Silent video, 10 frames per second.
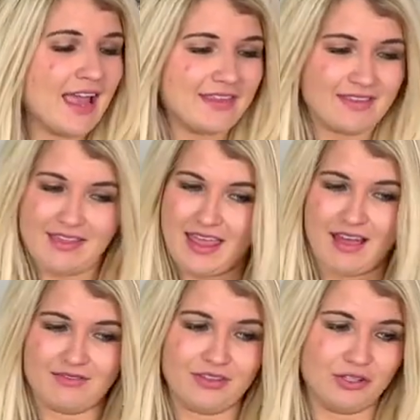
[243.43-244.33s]
And then they
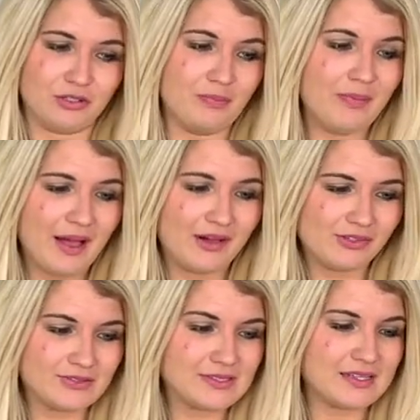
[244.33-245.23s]
have the little
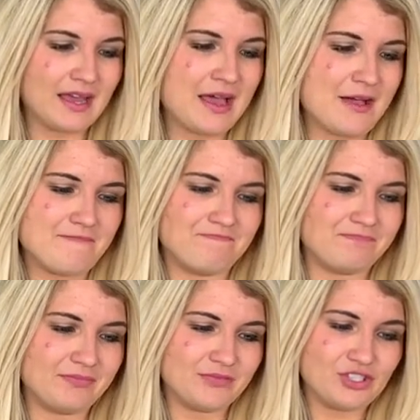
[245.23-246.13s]
belts.
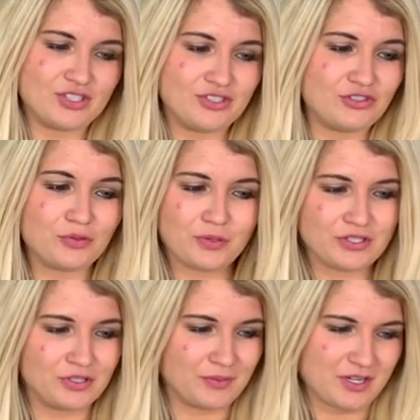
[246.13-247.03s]
Um, just super,
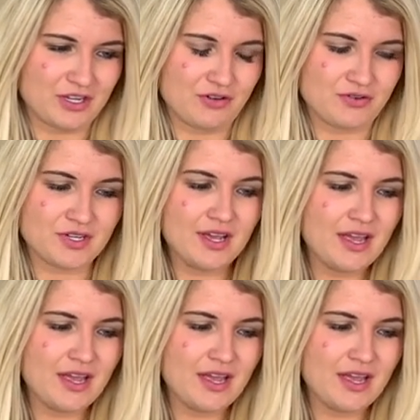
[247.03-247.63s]
super cute.